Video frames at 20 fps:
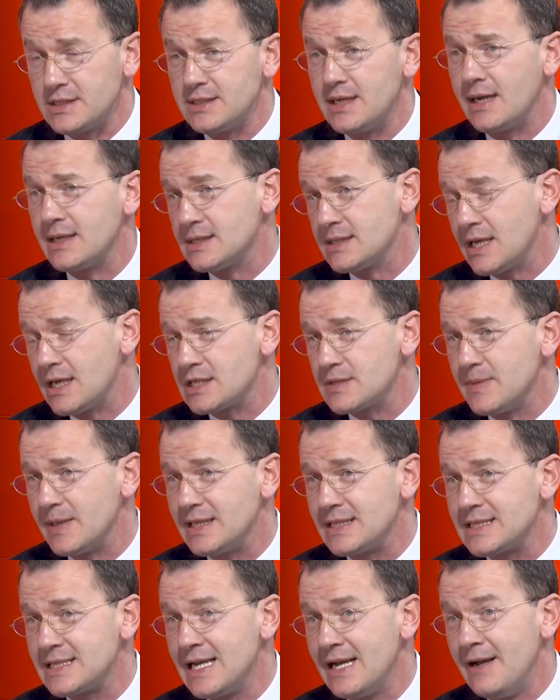as net
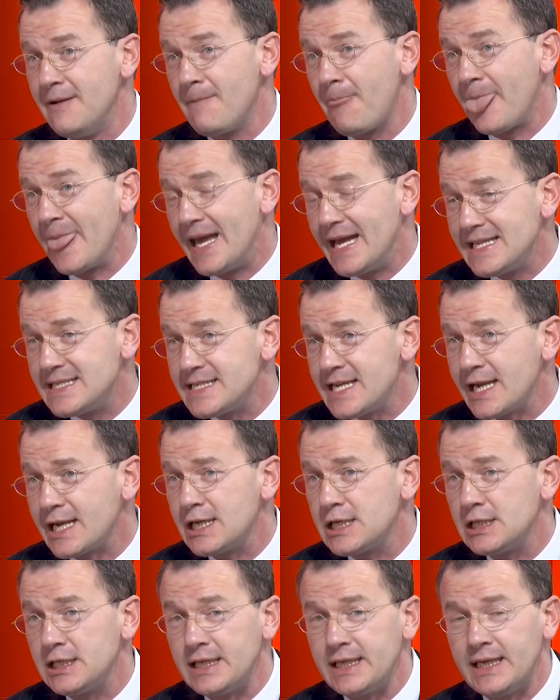assessments. And
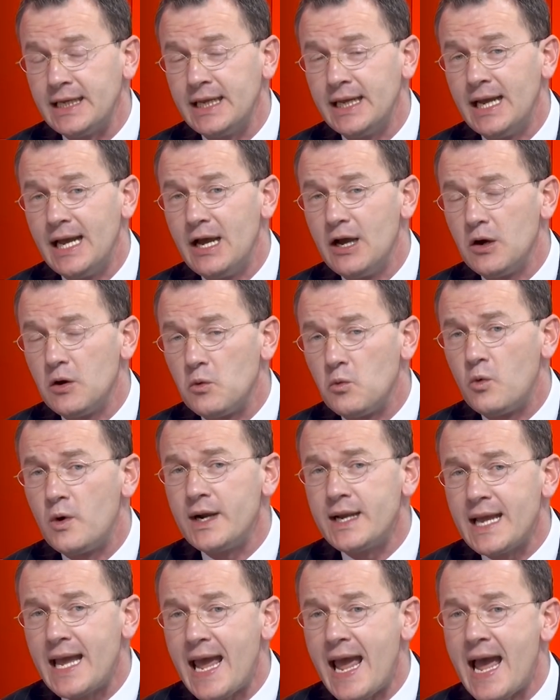secondly,
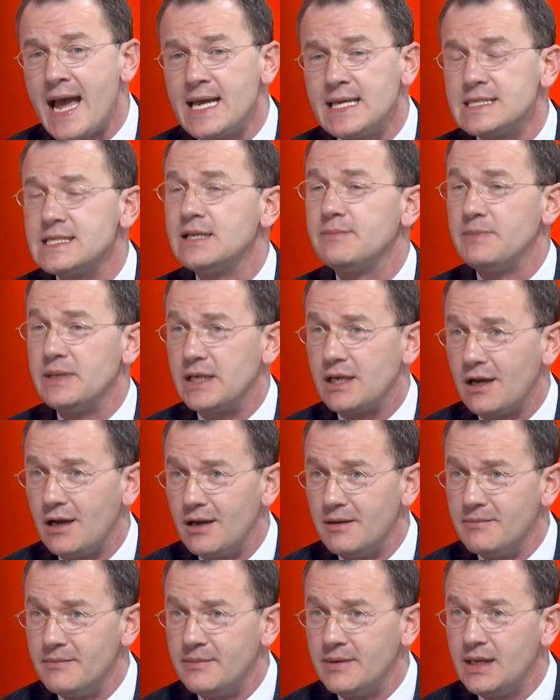what has it
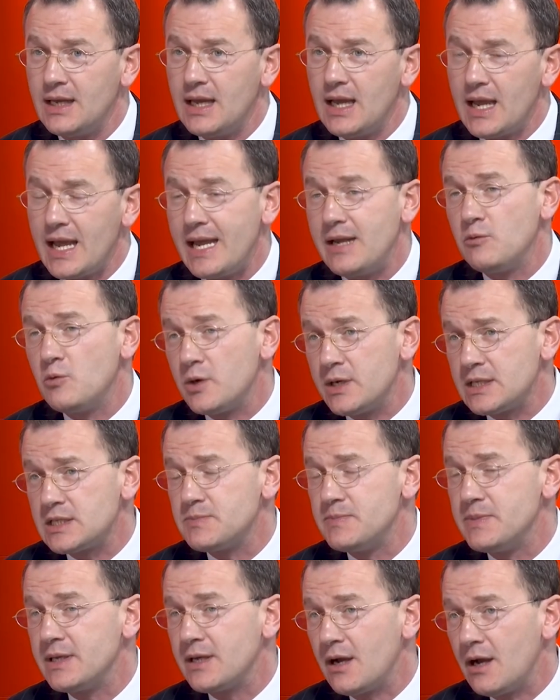become? And what
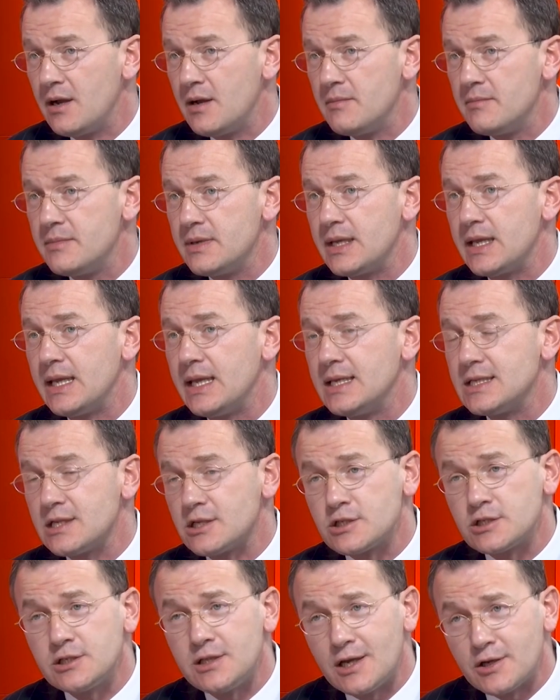it's become is
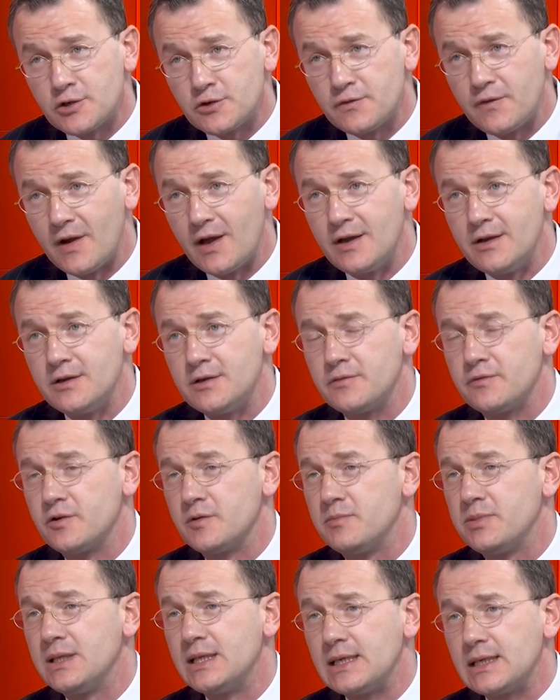a slush fund for
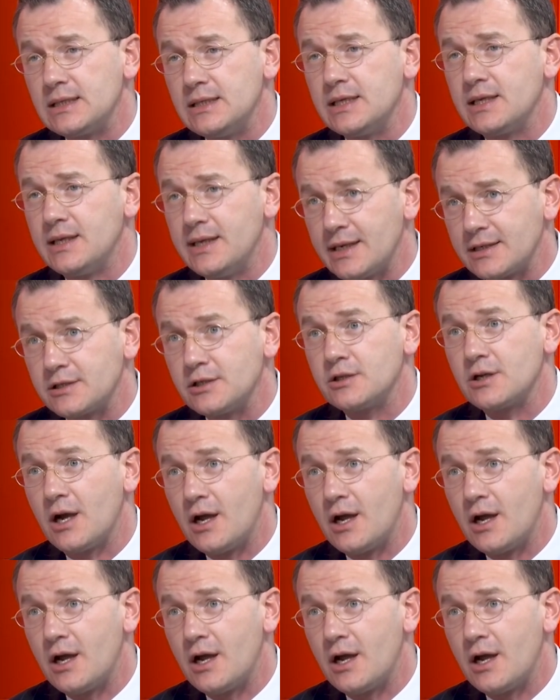politically connected